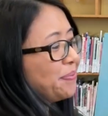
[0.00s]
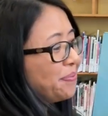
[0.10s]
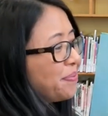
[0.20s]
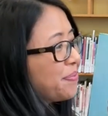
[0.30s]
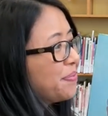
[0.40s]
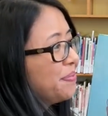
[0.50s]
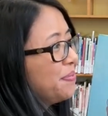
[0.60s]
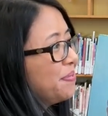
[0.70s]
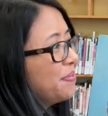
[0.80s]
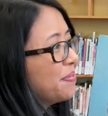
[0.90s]

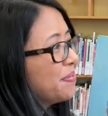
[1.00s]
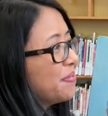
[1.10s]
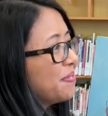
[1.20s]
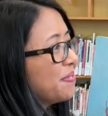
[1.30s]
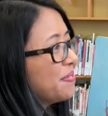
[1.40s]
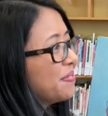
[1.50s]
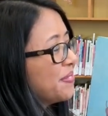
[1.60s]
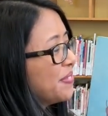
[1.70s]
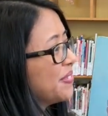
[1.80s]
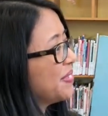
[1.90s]

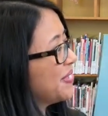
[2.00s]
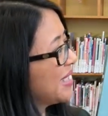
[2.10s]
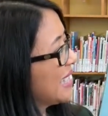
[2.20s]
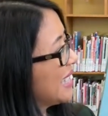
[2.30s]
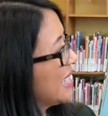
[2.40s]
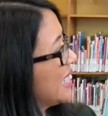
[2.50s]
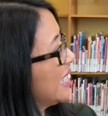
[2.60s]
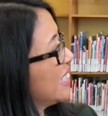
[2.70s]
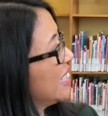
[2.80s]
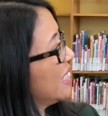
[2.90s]

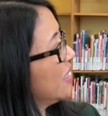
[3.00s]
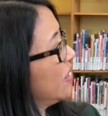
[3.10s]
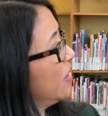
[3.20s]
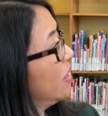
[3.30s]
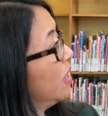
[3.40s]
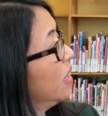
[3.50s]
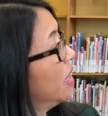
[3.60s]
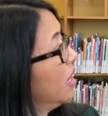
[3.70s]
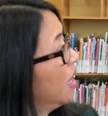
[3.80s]
[no speech]